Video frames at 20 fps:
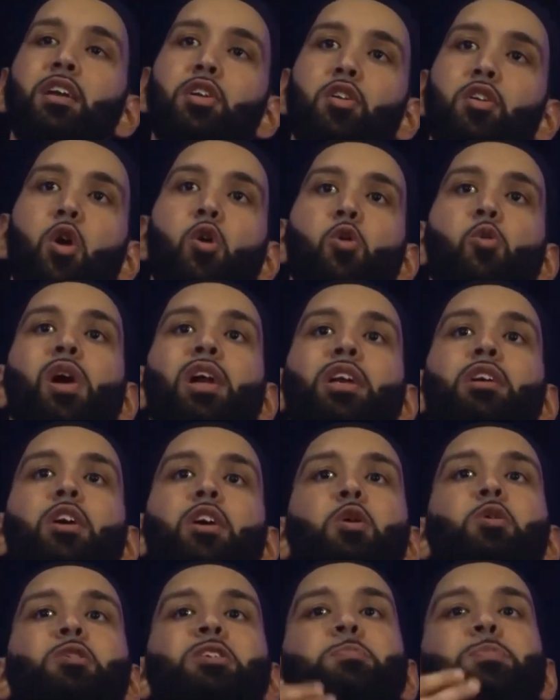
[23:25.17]
No one
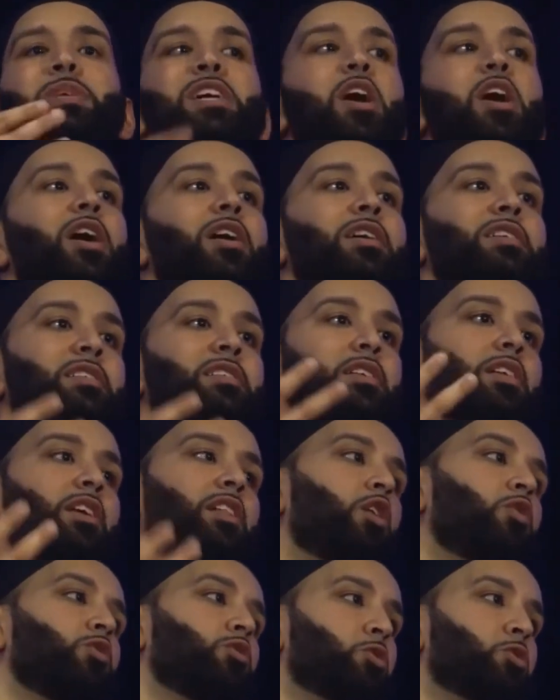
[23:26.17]
goes beyond the
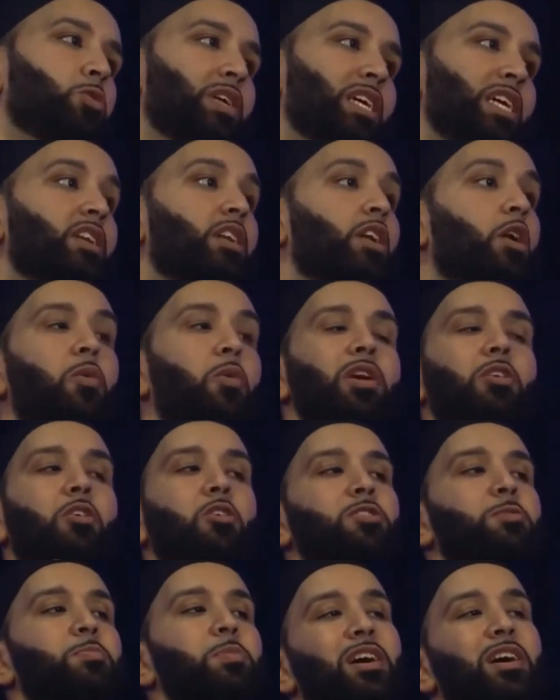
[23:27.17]
lot tree. No one
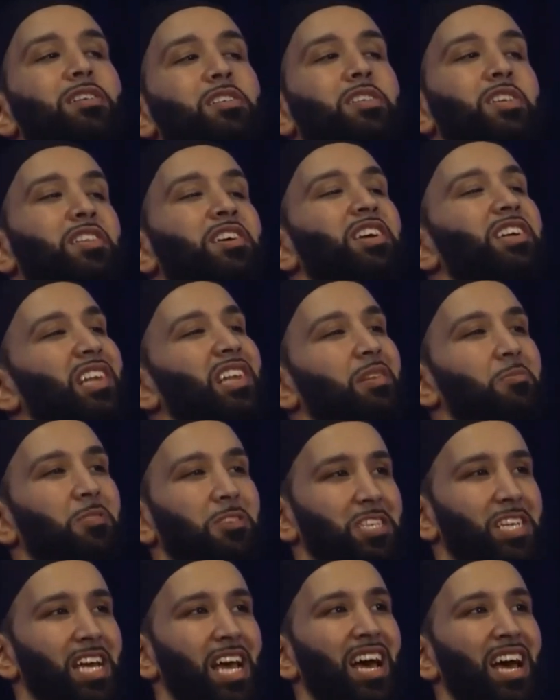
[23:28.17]
goes beyond Sidrat
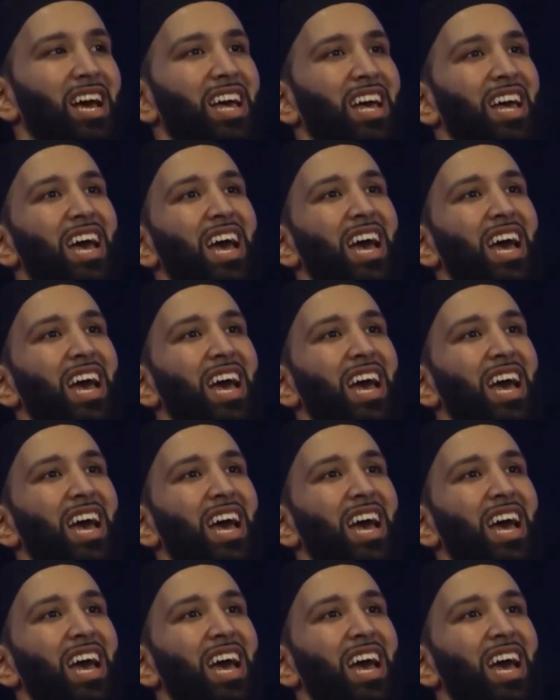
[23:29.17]
al-Muntaha.